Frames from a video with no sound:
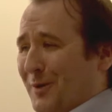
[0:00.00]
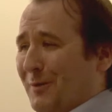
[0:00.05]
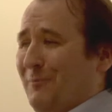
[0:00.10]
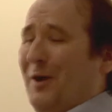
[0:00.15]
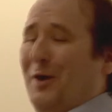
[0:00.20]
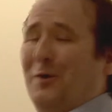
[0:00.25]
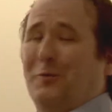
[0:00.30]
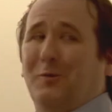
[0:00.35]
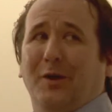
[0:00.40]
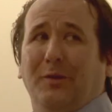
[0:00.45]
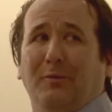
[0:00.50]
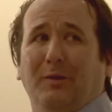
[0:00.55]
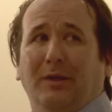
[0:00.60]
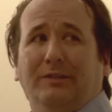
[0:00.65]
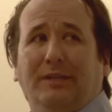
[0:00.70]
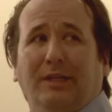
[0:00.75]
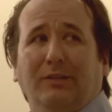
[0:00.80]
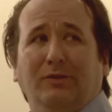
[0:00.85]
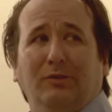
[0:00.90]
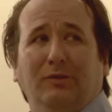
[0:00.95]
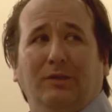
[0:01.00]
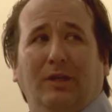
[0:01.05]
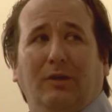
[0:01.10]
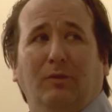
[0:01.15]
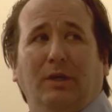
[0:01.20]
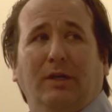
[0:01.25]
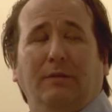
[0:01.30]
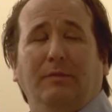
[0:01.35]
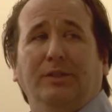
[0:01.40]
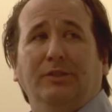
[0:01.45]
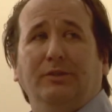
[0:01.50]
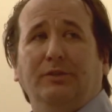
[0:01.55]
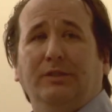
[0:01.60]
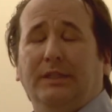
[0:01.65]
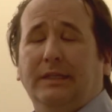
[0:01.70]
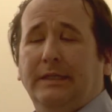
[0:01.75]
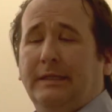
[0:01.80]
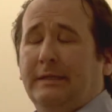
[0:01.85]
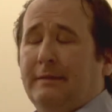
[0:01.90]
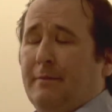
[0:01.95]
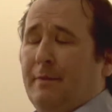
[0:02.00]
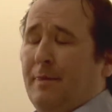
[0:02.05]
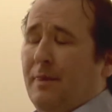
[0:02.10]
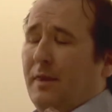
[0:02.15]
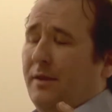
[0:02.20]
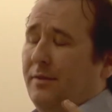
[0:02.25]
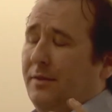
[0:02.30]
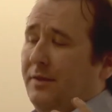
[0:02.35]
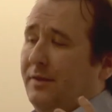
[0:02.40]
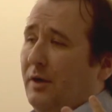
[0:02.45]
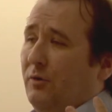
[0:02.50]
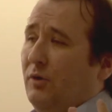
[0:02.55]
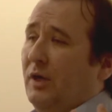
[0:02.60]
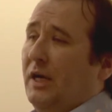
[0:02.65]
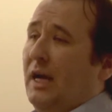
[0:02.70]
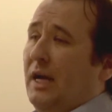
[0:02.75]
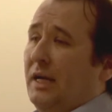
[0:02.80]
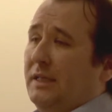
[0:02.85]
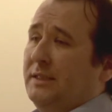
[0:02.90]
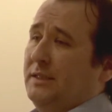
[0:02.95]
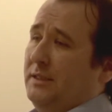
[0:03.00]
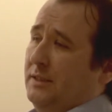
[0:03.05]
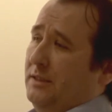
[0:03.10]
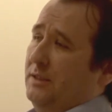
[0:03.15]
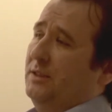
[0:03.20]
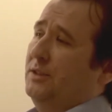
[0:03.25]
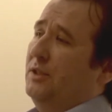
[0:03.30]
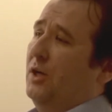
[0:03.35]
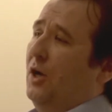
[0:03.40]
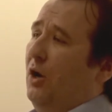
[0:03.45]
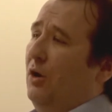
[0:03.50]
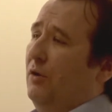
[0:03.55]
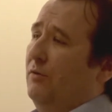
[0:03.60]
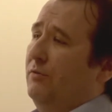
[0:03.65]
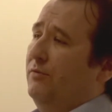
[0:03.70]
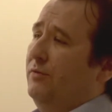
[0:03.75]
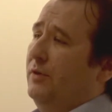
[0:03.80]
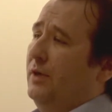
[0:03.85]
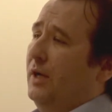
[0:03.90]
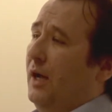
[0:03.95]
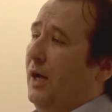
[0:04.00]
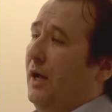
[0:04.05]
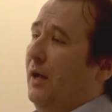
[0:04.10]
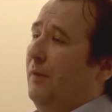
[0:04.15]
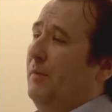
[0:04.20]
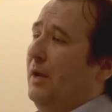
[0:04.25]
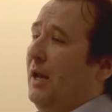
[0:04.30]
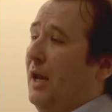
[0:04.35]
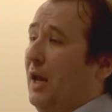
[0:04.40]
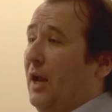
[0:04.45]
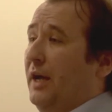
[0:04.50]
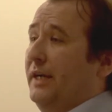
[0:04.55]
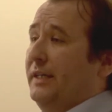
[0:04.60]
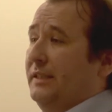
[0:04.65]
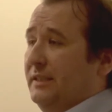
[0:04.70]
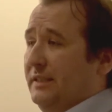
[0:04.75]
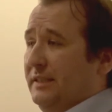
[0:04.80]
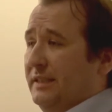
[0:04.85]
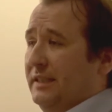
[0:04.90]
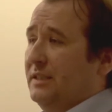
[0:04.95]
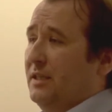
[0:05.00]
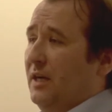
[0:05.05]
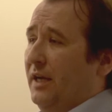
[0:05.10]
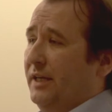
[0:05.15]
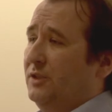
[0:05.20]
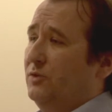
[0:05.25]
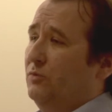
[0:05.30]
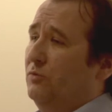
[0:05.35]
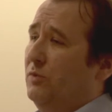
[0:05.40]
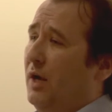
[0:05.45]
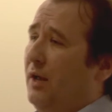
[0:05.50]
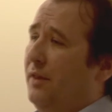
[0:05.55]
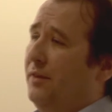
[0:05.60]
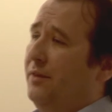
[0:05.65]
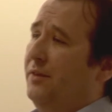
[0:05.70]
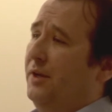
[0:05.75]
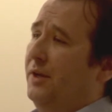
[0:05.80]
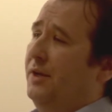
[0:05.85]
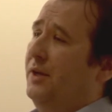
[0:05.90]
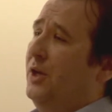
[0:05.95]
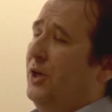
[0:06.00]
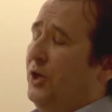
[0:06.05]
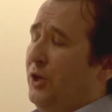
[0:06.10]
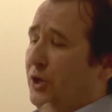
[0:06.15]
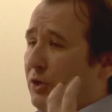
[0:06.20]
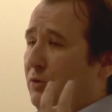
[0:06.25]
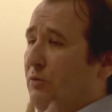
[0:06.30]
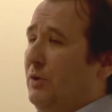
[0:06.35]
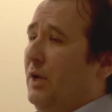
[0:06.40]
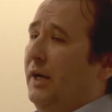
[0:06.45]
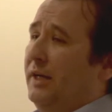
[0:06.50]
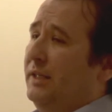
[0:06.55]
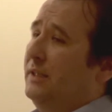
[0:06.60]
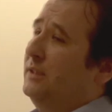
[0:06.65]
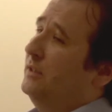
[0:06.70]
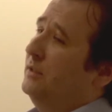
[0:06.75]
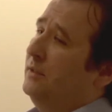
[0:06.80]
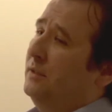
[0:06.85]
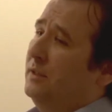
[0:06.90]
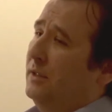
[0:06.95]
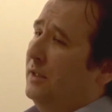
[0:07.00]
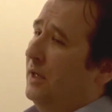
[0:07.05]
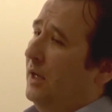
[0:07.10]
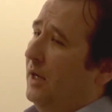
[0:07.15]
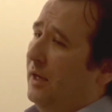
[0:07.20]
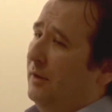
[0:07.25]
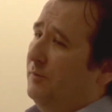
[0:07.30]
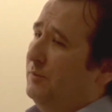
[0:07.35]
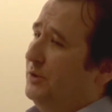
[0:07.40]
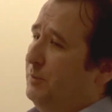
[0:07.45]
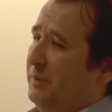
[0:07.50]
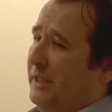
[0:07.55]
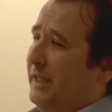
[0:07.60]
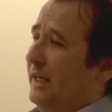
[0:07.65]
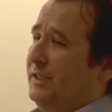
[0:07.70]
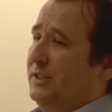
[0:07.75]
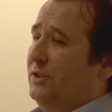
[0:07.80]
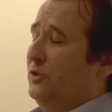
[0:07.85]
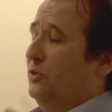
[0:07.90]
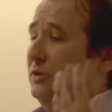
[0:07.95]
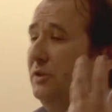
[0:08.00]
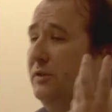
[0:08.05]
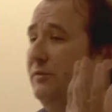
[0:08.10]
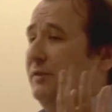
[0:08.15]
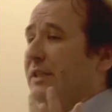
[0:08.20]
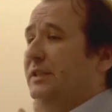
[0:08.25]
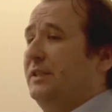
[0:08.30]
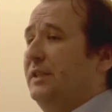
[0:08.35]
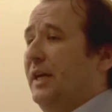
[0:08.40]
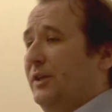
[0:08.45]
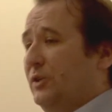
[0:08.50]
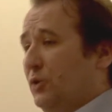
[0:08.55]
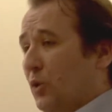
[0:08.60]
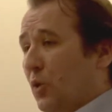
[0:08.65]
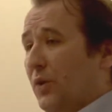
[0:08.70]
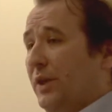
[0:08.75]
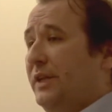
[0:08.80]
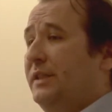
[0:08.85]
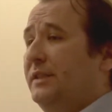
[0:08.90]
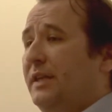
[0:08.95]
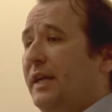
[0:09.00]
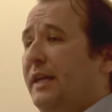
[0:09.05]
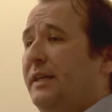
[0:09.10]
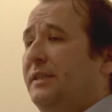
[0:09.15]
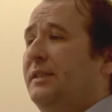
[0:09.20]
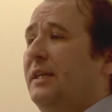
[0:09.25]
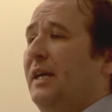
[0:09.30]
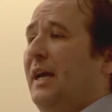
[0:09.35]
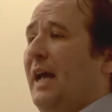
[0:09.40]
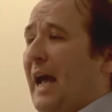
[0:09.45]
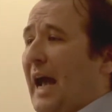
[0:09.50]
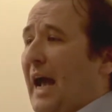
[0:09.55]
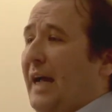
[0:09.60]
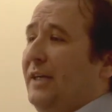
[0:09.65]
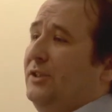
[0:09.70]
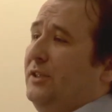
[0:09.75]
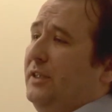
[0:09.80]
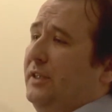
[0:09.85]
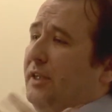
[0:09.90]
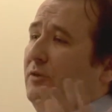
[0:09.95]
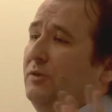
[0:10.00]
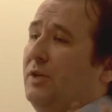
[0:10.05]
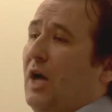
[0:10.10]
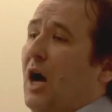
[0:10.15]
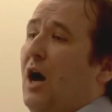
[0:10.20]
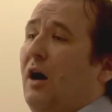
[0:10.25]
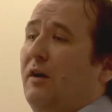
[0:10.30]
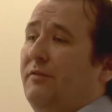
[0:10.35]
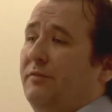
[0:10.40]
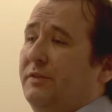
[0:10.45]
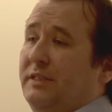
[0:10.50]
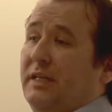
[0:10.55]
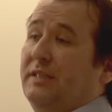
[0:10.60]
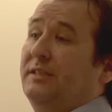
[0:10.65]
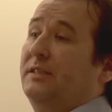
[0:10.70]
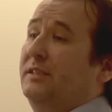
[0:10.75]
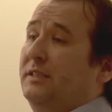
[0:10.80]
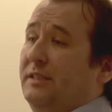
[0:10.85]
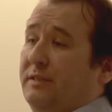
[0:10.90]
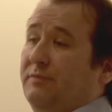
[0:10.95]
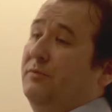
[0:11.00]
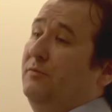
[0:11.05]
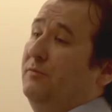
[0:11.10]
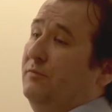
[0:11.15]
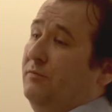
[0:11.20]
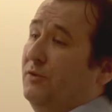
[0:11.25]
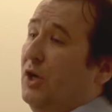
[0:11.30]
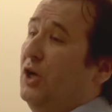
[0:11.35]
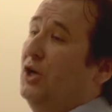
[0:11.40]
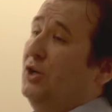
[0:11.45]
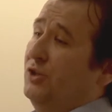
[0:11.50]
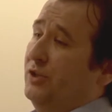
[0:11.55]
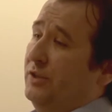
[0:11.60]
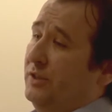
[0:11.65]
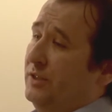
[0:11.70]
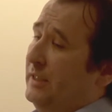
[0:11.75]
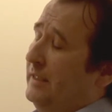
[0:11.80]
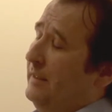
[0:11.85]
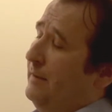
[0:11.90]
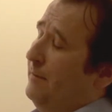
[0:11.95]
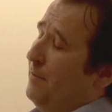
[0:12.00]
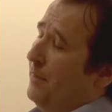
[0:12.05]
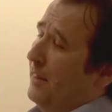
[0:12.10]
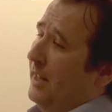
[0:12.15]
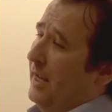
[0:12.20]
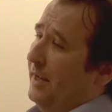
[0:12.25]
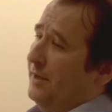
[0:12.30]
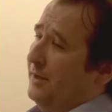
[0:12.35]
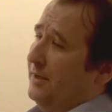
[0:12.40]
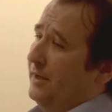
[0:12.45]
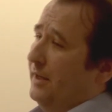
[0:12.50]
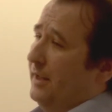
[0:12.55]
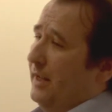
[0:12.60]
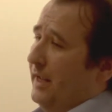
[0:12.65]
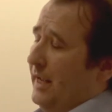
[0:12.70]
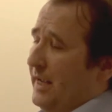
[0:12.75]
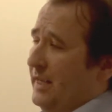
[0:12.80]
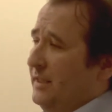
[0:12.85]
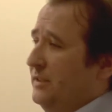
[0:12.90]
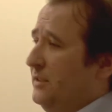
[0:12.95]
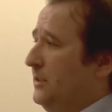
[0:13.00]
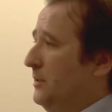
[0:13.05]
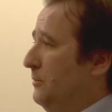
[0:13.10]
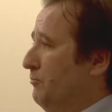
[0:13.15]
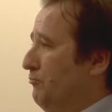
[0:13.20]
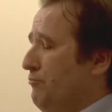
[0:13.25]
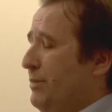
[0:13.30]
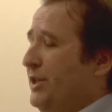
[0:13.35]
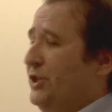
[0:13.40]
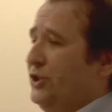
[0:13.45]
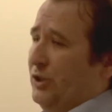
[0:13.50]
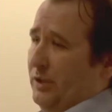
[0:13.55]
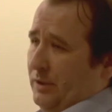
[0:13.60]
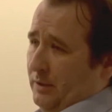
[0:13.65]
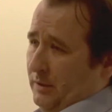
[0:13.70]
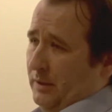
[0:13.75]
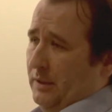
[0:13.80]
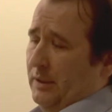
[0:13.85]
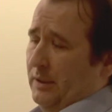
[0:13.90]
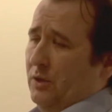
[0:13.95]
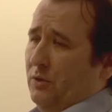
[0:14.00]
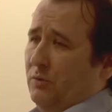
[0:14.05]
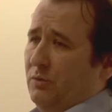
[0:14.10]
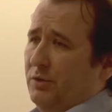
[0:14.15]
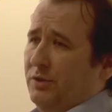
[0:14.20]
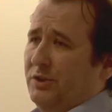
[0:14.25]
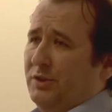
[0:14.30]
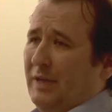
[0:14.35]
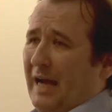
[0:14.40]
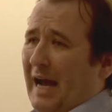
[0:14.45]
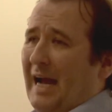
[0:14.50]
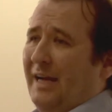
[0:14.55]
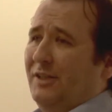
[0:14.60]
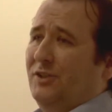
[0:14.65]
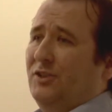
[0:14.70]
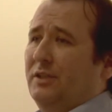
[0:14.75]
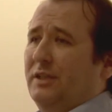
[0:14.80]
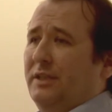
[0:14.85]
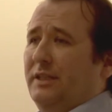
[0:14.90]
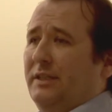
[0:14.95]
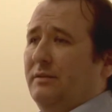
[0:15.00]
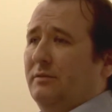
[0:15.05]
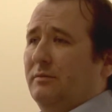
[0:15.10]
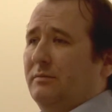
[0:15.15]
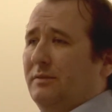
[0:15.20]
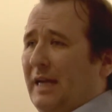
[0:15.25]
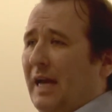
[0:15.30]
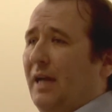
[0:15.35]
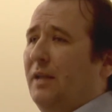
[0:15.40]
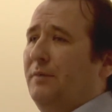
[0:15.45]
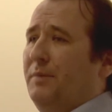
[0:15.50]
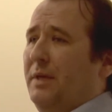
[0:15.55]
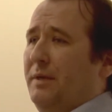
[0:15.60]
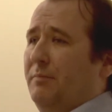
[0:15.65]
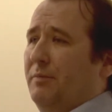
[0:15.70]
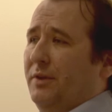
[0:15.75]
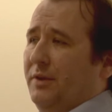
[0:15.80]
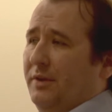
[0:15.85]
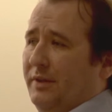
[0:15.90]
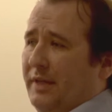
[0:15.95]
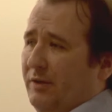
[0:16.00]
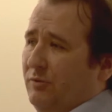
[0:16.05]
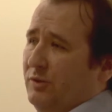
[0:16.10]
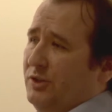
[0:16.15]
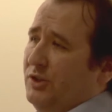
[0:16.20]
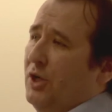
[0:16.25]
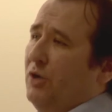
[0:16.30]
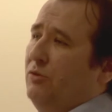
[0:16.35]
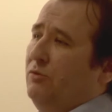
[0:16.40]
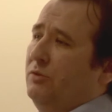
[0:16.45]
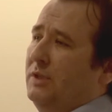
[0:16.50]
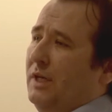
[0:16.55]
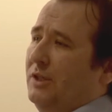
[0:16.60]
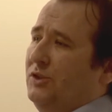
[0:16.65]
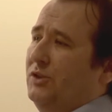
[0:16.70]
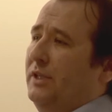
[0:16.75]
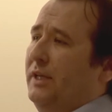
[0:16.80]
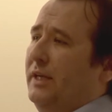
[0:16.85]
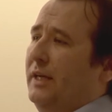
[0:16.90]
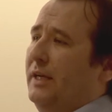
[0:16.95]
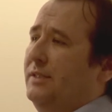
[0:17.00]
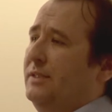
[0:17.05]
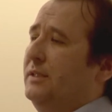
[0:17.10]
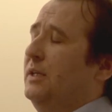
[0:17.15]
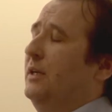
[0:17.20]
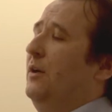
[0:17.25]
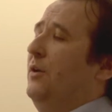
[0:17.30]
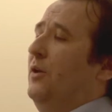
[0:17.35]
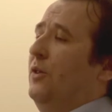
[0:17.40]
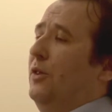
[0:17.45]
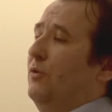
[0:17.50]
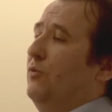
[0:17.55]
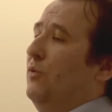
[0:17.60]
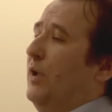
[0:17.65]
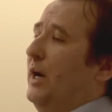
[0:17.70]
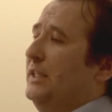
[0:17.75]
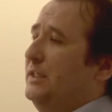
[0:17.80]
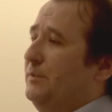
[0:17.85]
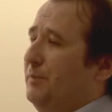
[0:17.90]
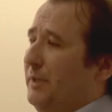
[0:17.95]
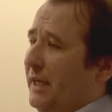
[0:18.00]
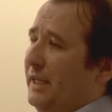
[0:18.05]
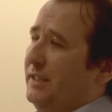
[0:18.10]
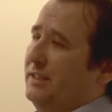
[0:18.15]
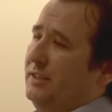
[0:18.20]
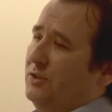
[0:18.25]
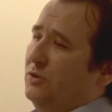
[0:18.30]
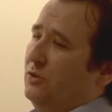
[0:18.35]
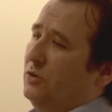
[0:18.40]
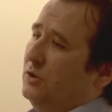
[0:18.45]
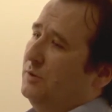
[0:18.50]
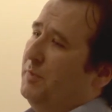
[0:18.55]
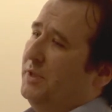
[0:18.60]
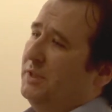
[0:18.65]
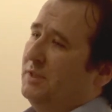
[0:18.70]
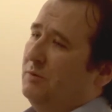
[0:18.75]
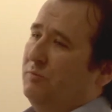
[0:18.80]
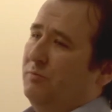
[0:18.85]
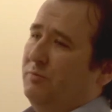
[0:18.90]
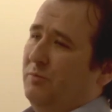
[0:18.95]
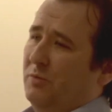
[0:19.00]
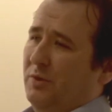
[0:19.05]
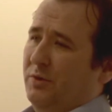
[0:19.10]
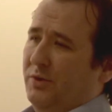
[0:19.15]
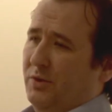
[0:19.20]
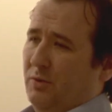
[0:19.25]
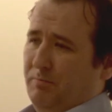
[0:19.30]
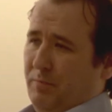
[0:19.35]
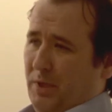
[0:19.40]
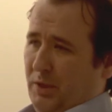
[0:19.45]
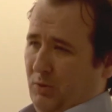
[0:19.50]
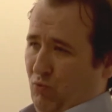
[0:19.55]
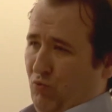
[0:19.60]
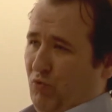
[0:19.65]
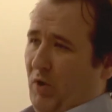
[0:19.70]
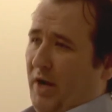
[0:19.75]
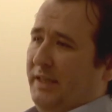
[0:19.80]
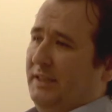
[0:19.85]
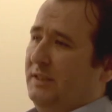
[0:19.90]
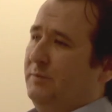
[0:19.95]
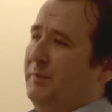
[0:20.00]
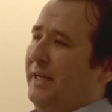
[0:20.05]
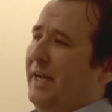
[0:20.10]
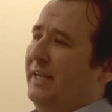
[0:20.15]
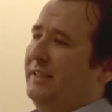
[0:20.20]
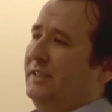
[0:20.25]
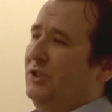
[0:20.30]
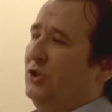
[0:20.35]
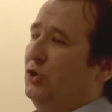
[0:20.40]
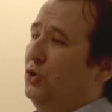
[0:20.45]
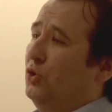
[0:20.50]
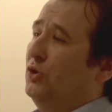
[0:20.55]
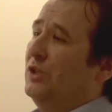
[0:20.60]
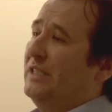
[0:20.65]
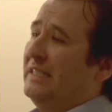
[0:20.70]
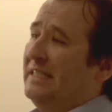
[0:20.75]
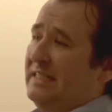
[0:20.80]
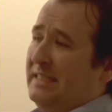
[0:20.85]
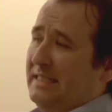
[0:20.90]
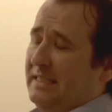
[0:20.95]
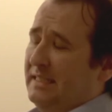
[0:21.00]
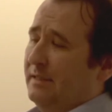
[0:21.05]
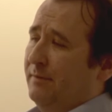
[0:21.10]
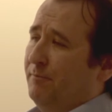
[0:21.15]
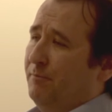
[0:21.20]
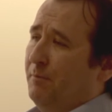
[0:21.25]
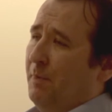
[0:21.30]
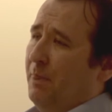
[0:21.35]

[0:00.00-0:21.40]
very worthwhile TED talk that I recommend you see, that there were clusters of likes and dislikes. Rather than you liked spaghetti sauce of this taste or this taste, actually there was half a dozen different versions. And his mission was to actually tell people that there is no such thing as the right spaghetti sauce, but right spaghetti sauces.